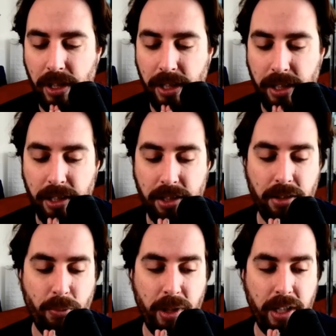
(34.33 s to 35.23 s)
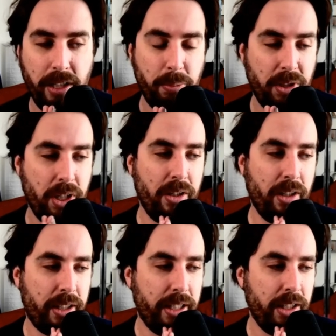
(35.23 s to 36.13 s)
and what has
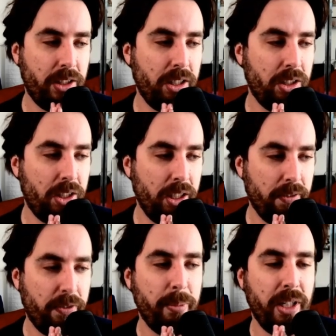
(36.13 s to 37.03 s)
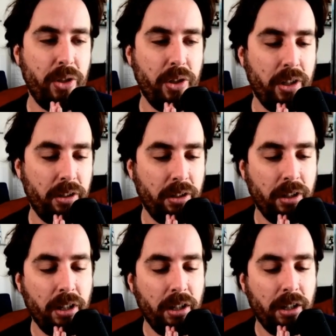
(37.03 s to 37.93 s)
materialized is the information
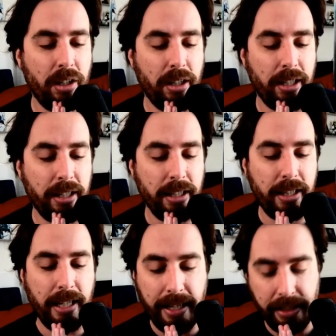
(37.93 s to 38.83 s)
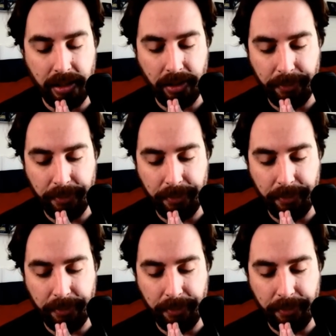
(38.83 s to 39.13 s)
uh, that